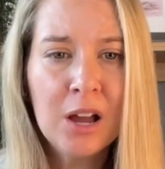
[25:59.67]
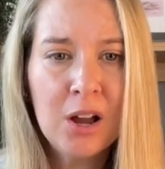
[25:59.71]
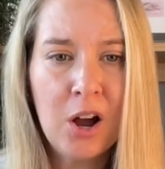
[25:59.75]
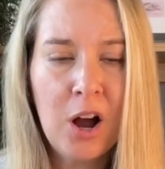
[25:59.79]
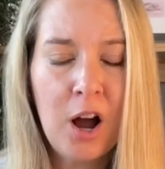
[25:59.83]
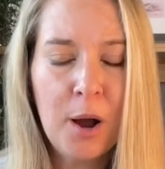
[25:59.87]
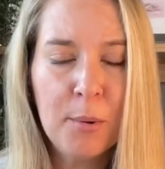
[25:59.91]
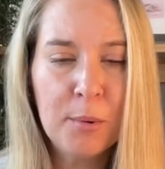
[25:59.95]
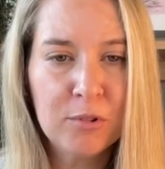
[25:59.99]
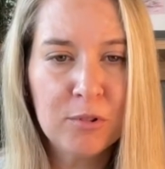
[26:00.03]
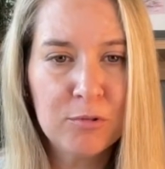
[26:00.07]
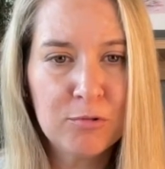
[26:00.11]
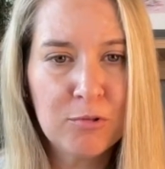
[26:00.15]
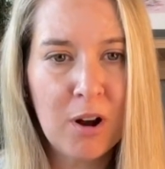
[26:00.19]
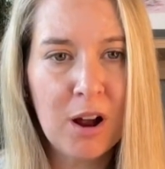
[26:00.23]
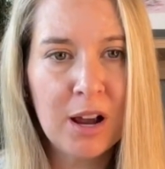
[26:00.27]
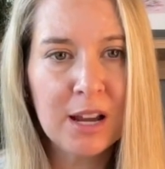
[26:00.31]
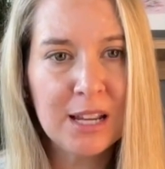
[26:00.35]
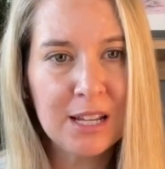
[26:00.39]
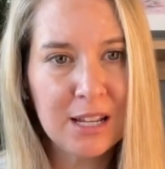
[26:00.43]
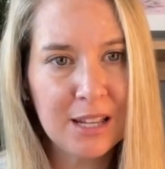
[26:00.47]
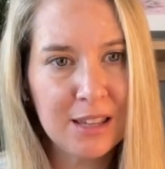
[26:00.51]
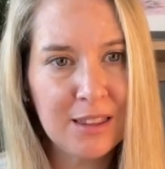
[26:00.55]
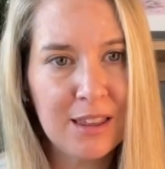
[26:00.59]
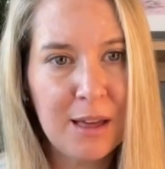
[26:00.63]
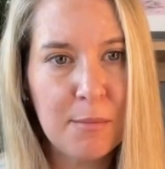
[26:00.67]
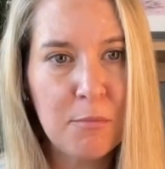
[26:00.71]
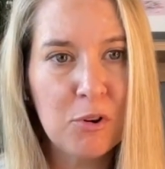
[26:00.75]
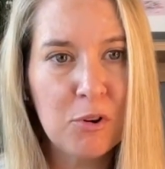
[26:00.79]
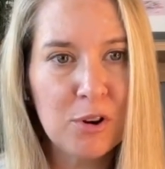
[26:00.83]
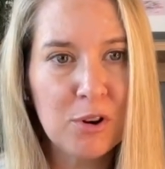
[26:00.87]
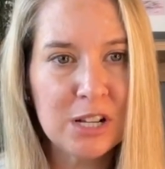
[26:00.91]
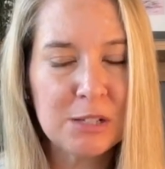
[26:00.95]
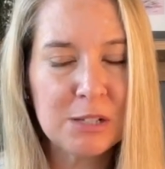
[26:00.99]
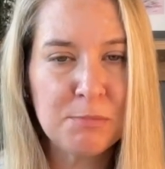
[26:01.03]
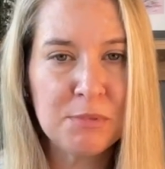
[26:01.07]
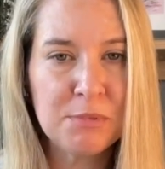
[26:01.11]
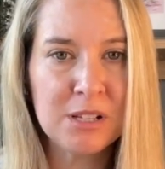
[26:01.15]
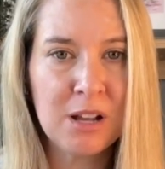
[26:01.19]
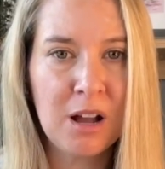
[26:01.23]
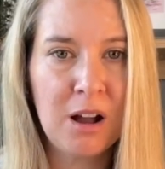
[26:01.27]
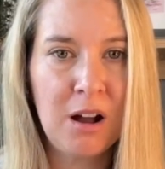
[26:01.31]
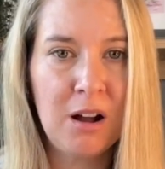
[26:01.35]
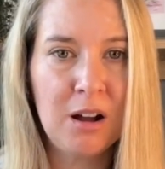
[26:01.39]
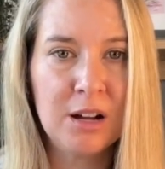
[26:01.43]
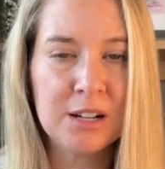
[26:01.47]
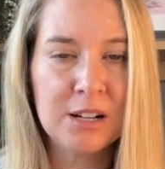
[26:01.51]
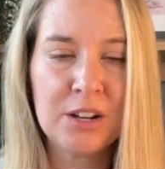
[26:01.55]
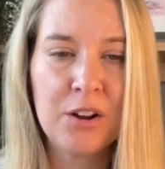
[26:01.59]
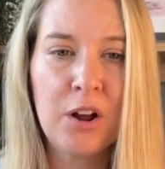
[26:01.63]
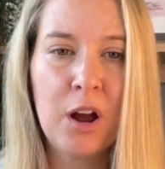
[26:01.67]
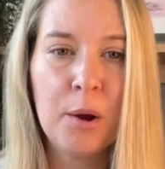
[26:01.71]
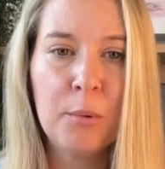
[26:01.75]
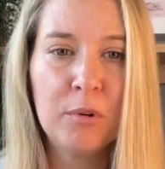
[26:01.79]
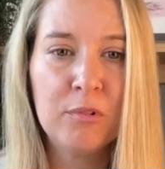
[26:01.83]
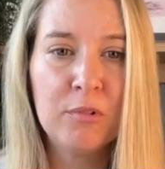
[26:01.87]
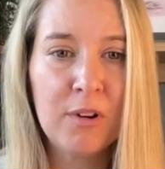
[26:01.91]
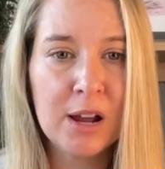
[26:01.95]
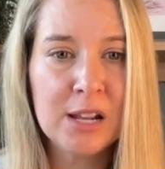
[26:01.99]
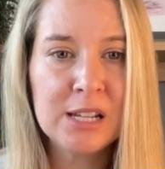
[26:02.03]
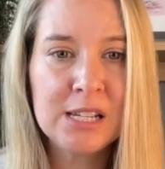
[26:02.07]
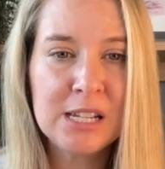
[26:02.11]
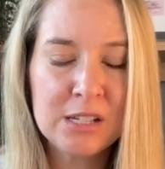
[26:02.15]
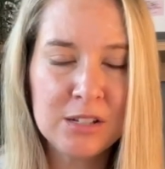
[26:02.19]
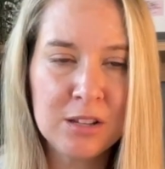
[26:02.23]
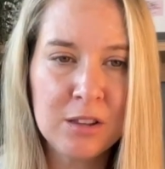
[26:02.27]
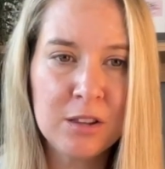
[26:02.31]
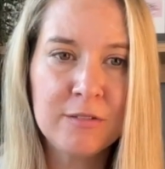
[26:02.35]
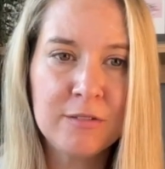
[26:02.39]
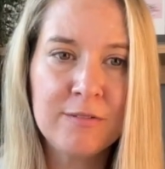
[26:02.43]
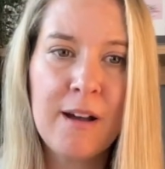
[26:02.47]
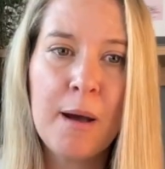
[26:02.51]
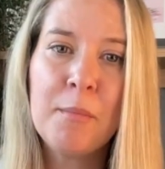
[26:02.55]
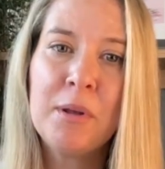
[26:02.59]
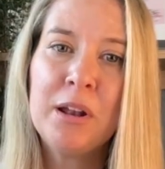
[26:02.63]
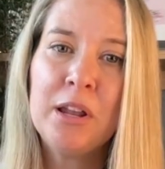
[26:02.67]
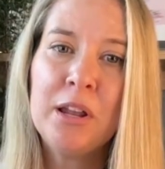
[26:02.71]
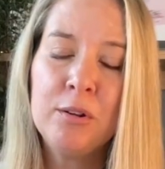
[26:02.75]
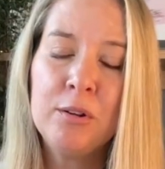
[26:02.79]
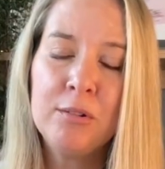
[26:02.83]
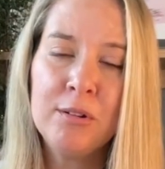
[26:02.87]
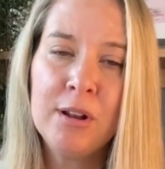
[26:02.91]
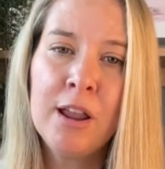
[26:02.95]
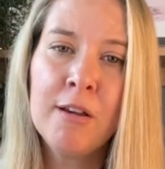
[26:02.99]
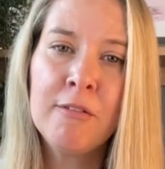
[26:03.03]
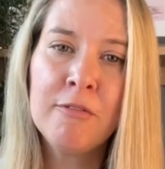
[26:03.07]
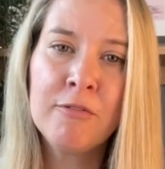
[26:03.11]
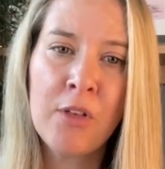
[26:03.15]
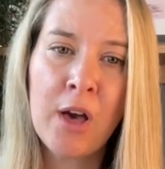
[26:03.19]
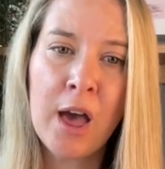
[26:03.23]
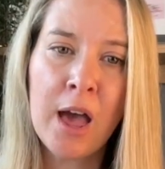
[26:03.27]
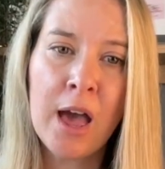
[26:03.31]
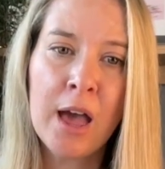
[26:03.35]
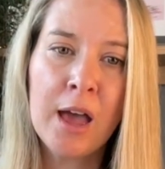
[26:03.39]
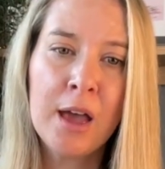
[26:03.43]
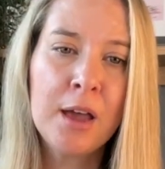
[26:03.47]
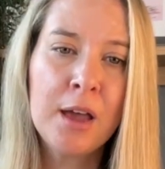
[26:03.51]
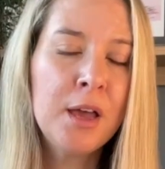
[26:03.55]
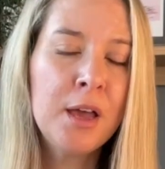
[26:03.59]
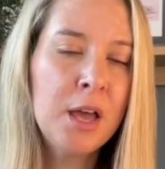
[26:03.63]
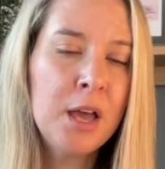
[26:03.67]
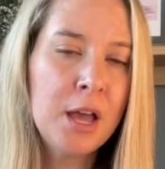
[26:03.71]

I write them a Christmas card and I will write it to the family who live there,